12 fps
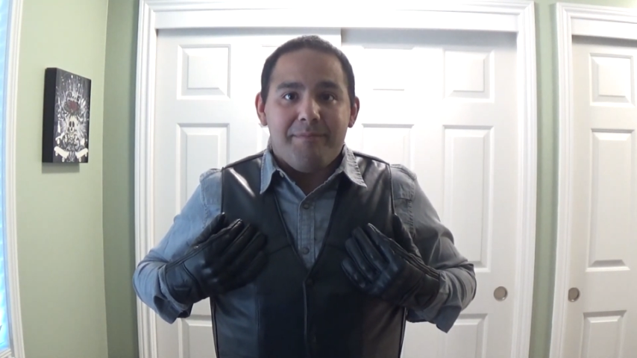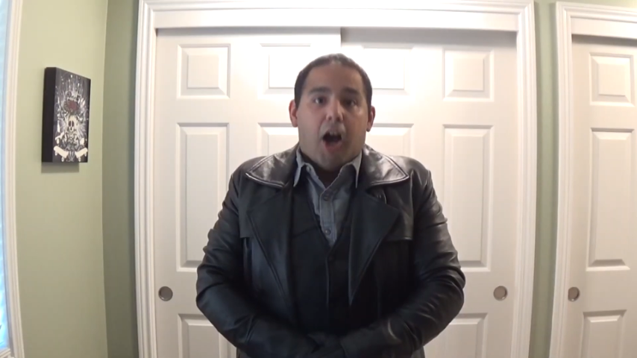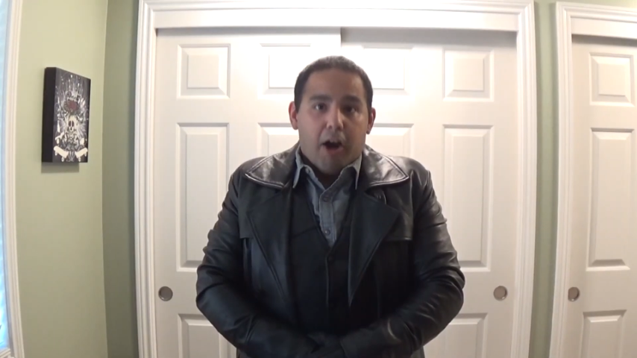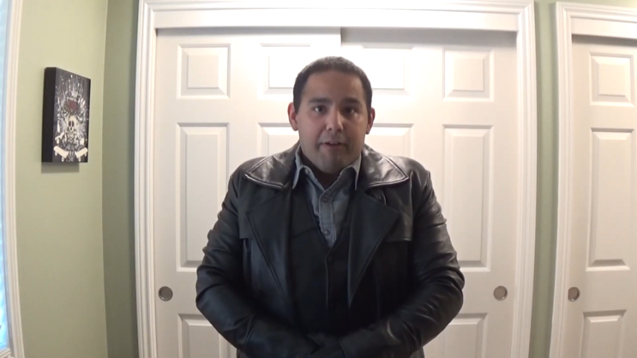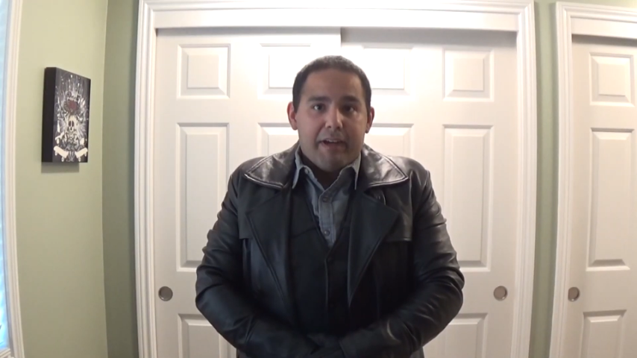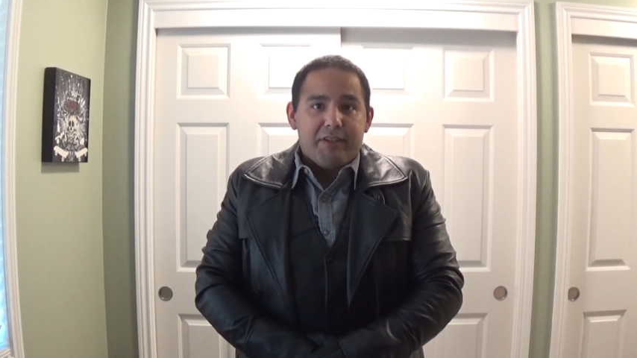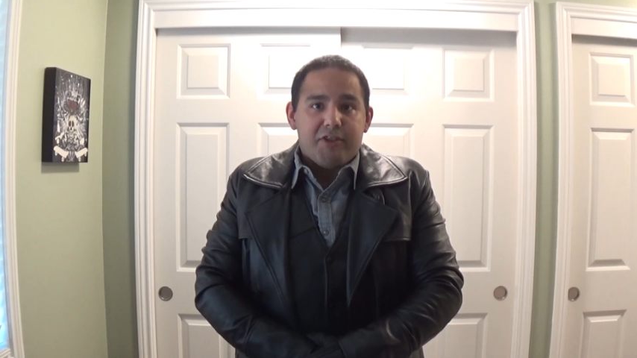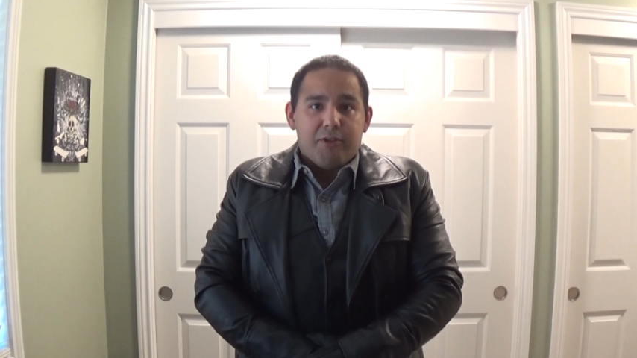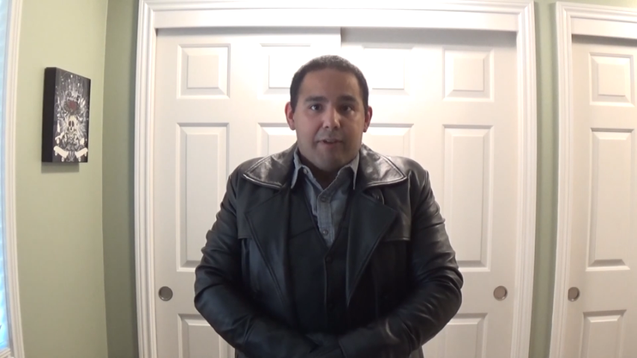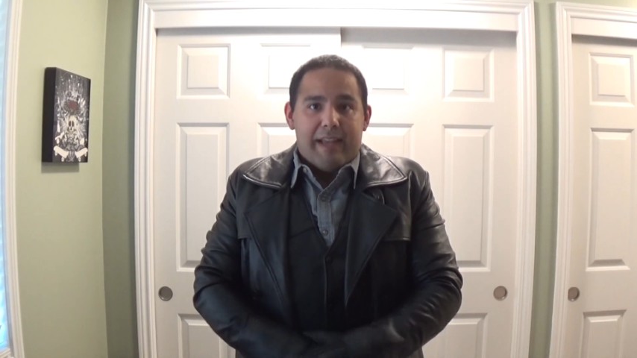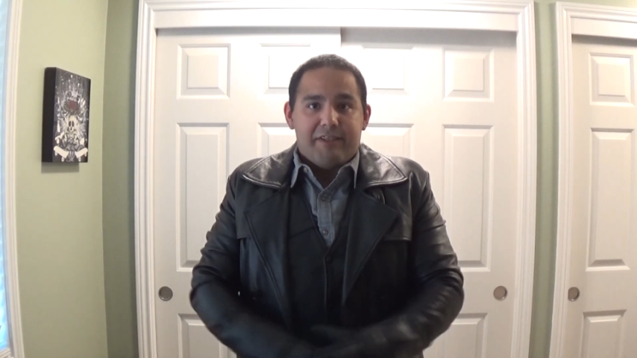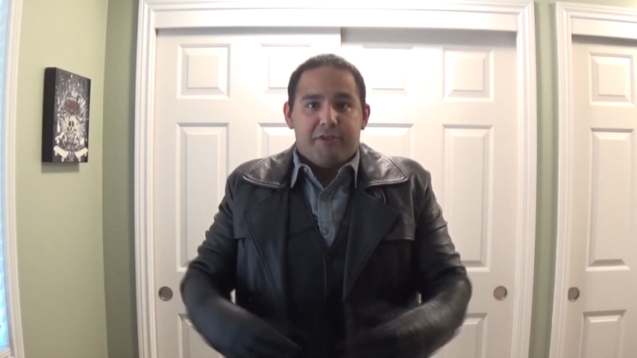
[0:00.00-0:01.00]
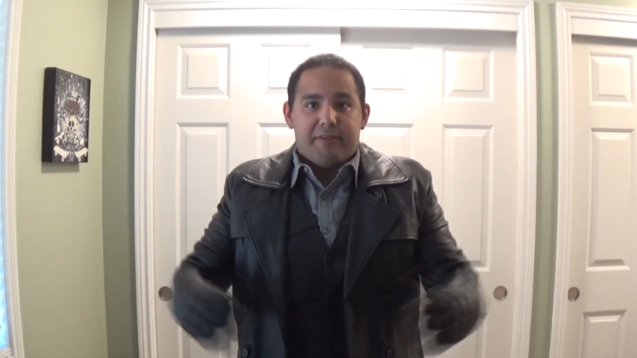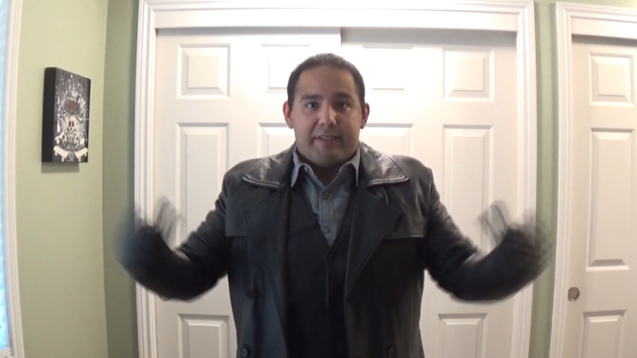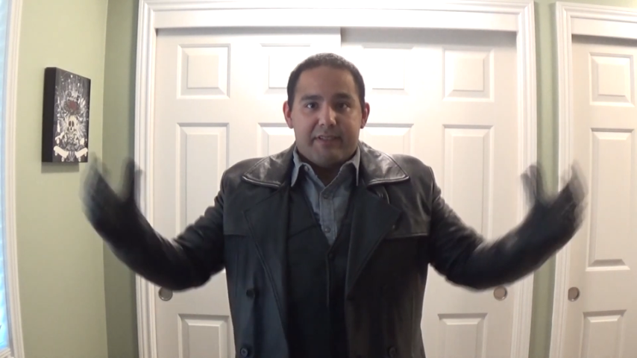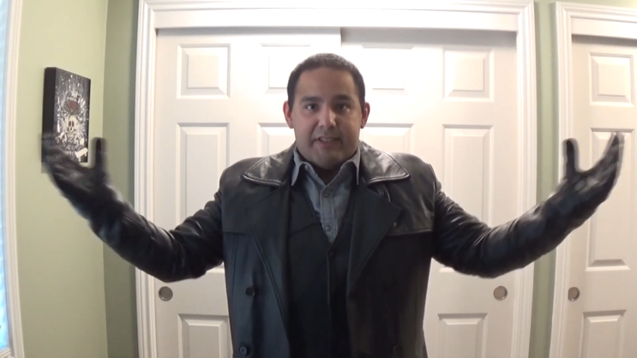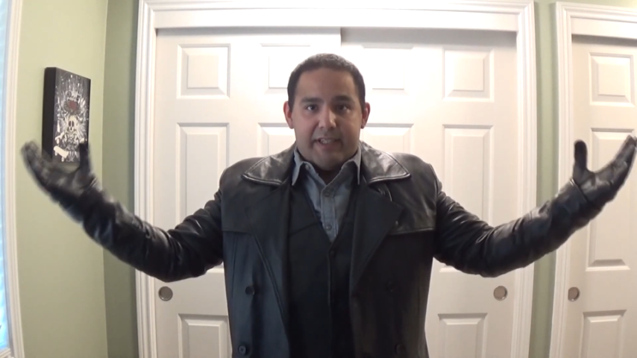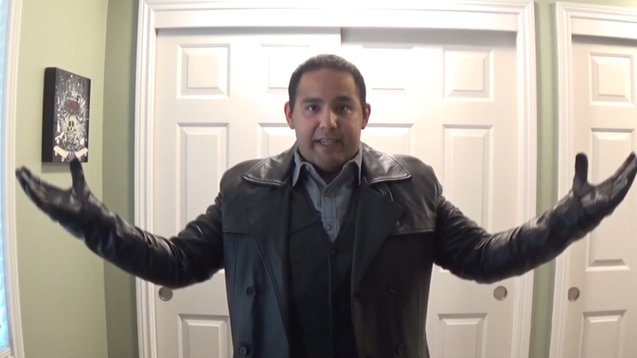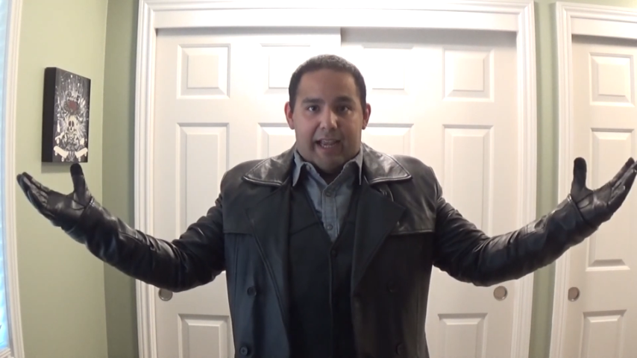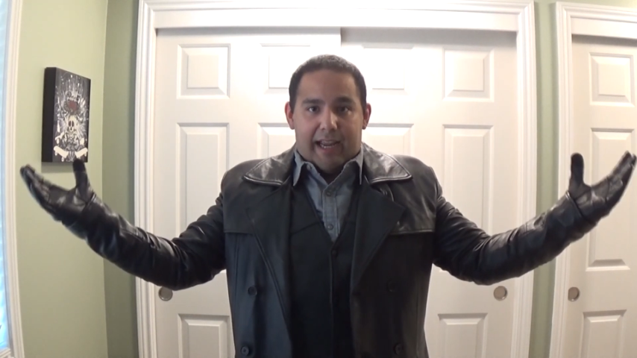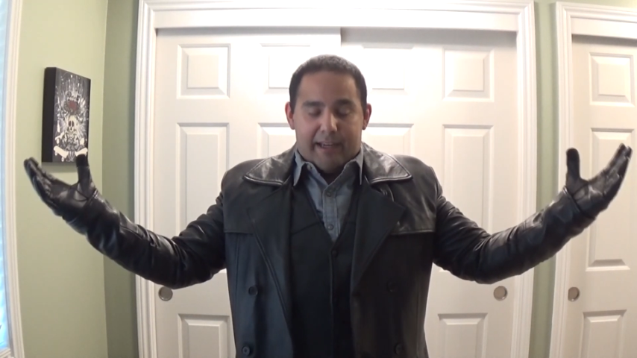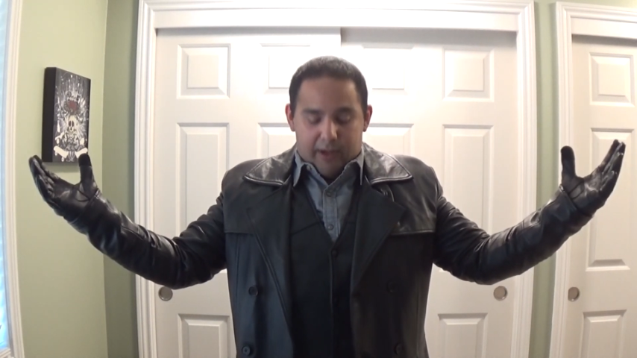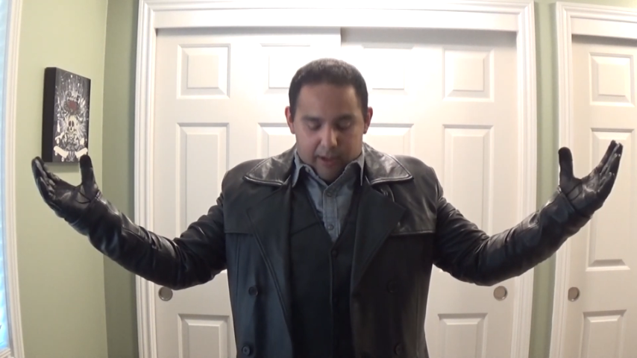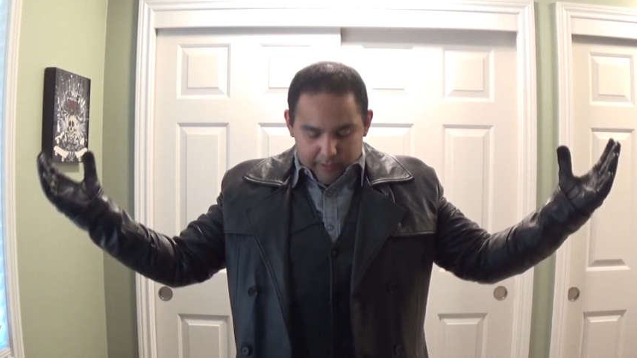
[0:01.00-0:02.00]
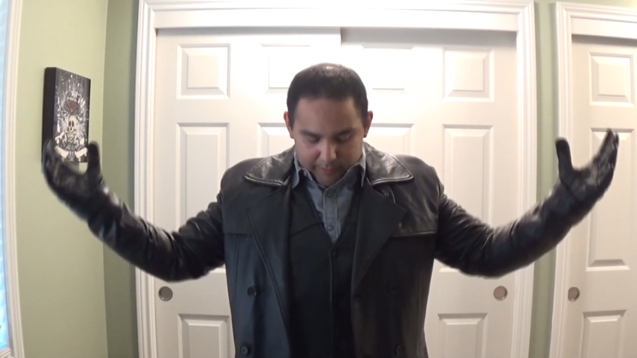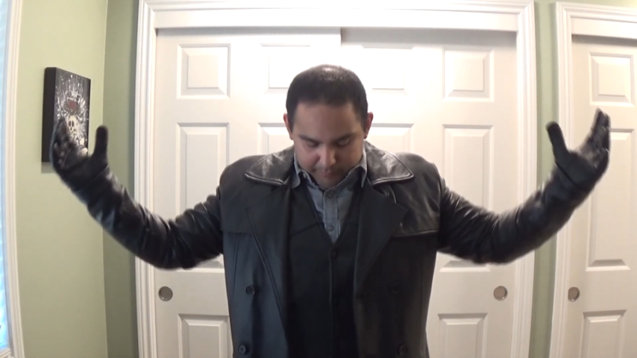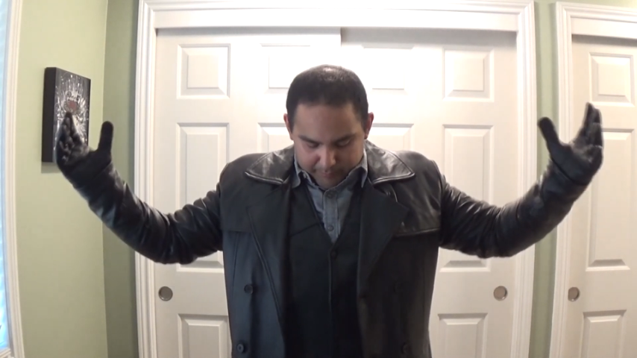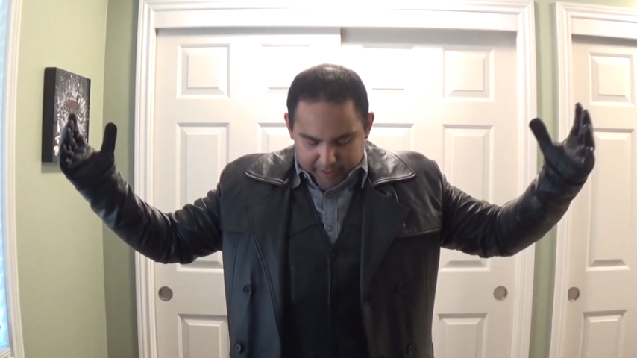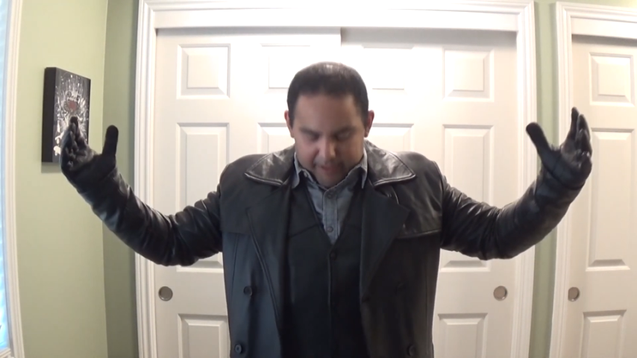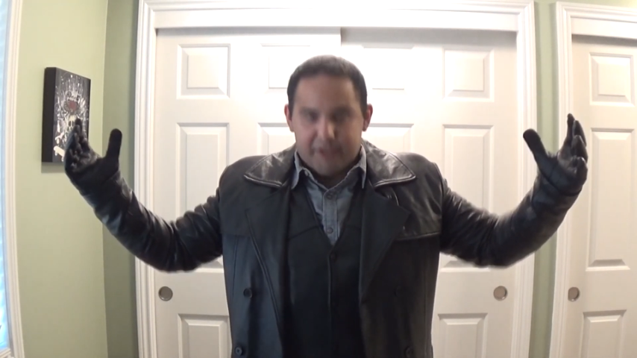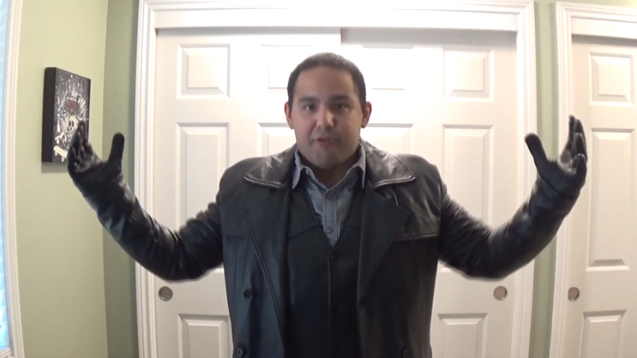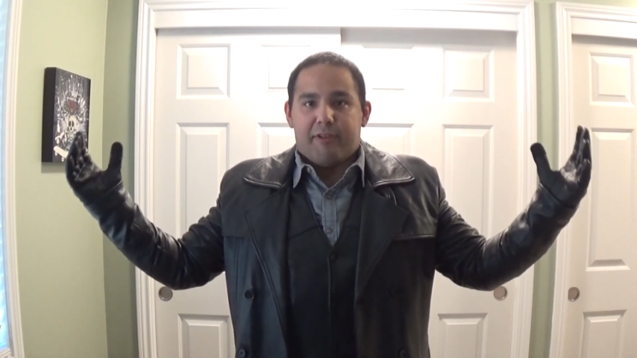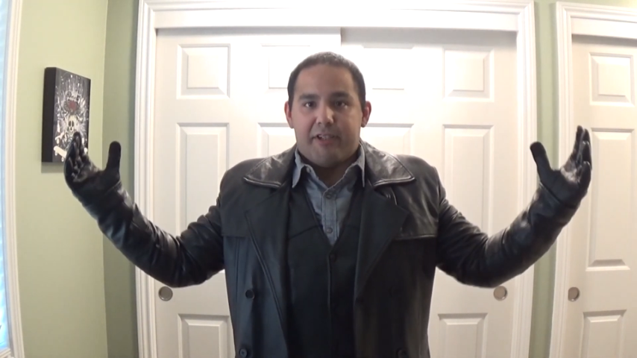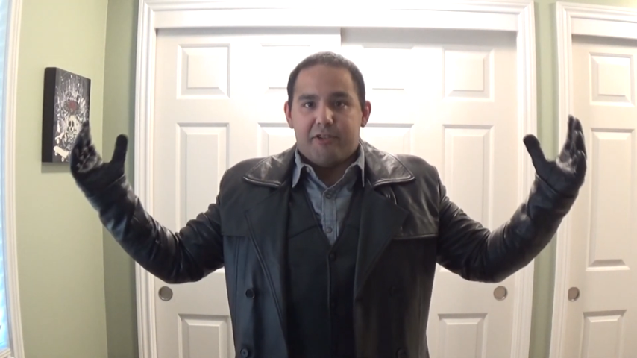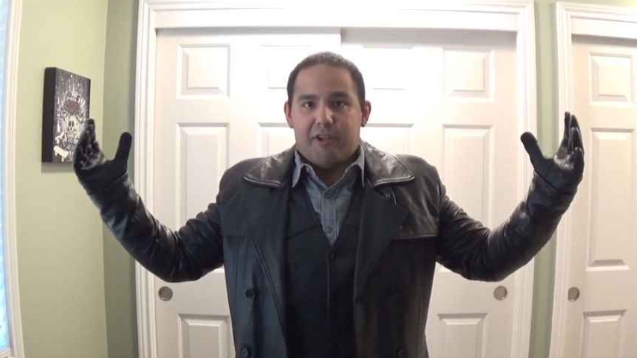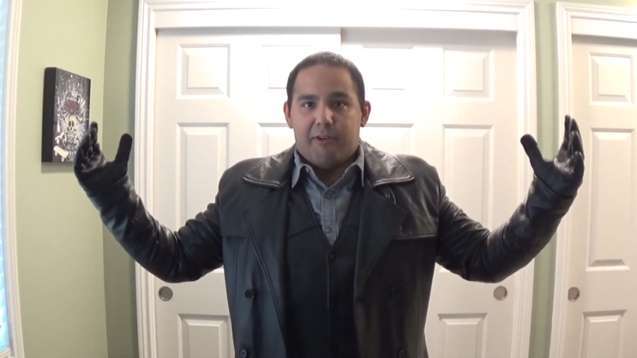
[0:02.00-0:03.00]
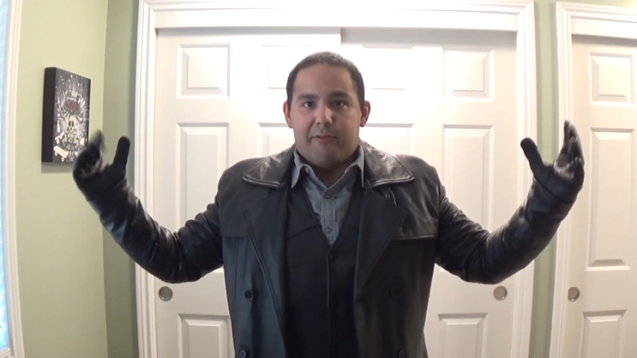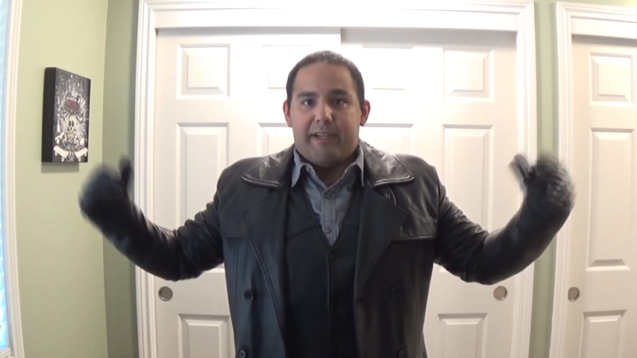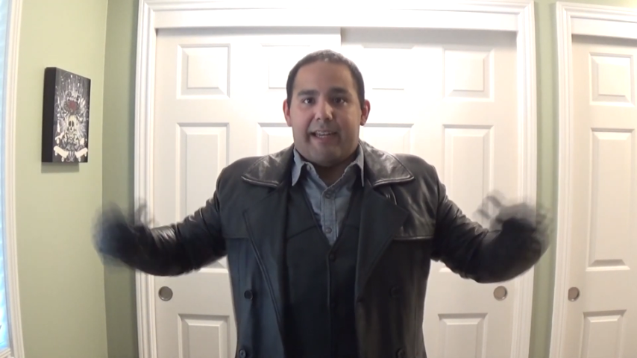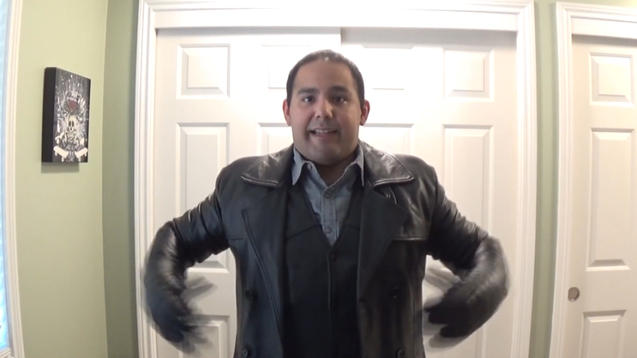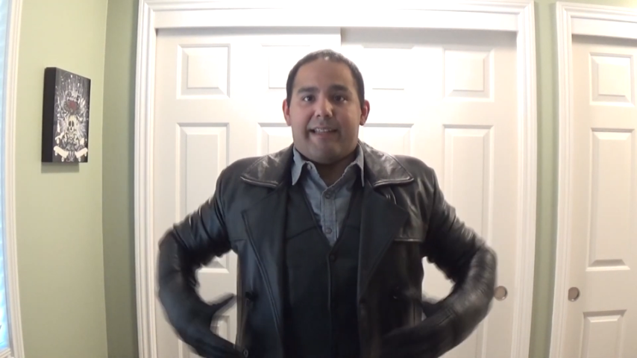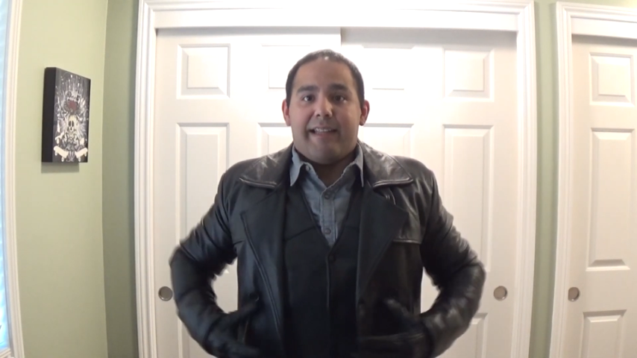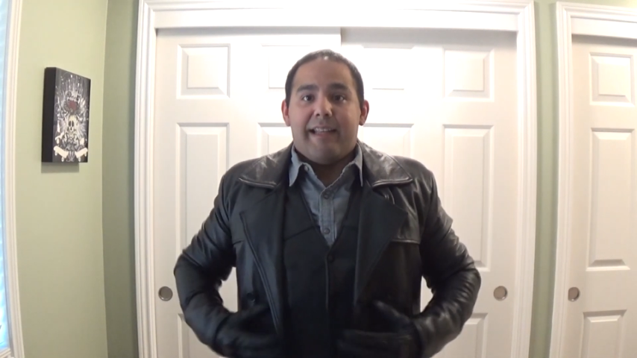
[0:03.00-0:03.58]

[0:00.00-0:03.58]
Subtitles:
All right, so as you can see, I got on my trench coat, and